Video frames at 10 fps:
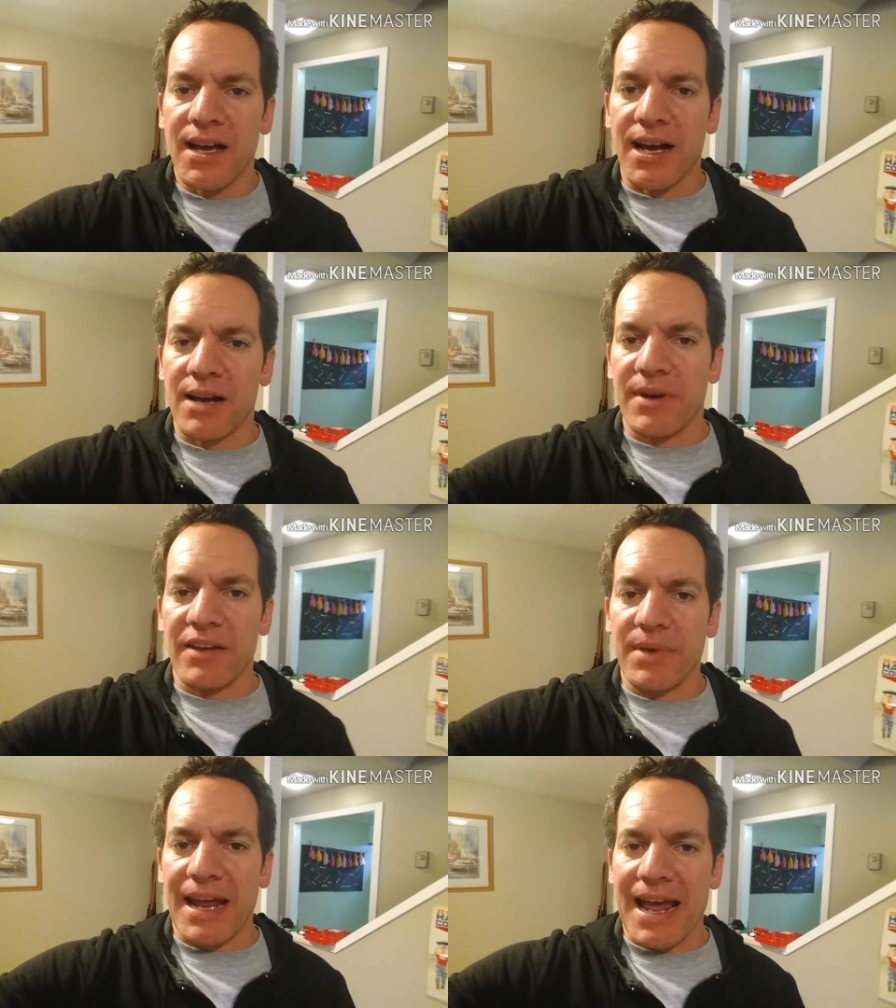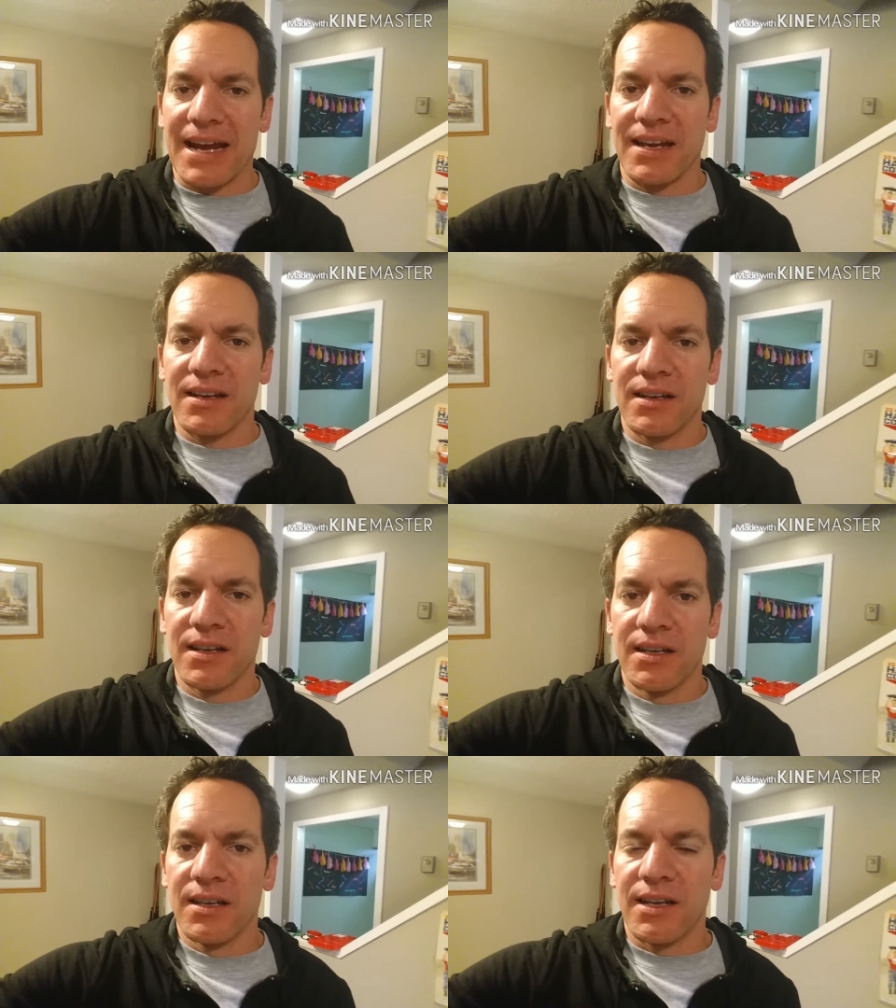Um, I've been adding,
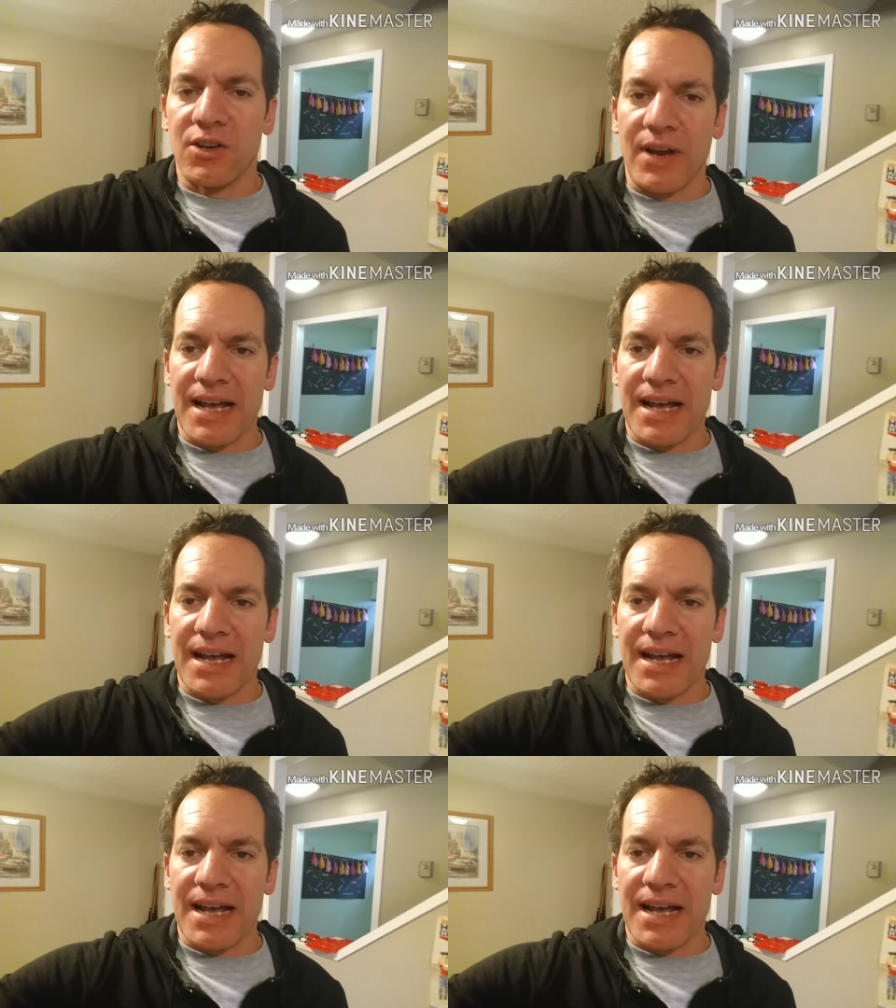you know,